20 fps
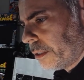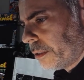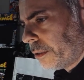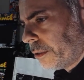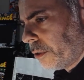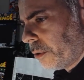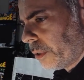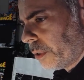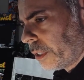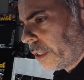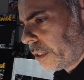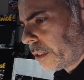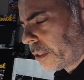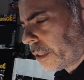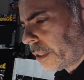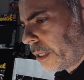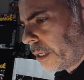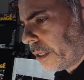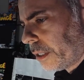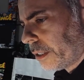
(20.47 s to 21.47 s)
do a little
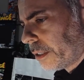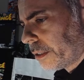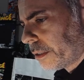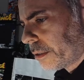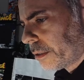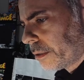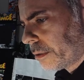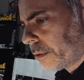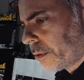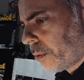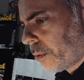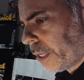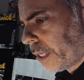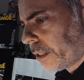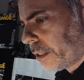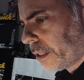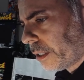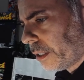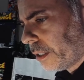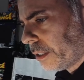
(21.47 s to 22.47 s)
quick
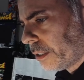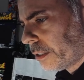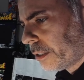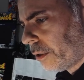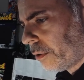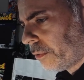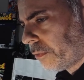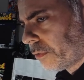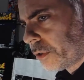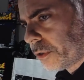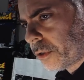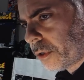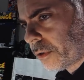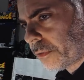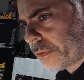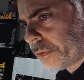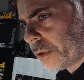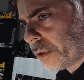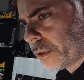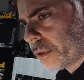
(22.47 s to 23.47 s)
Silver
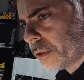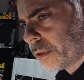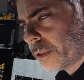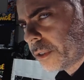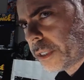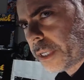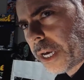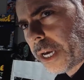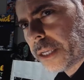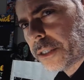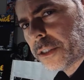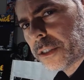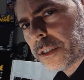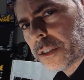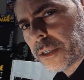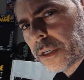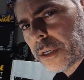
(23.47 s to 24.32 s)
Surfer sketch.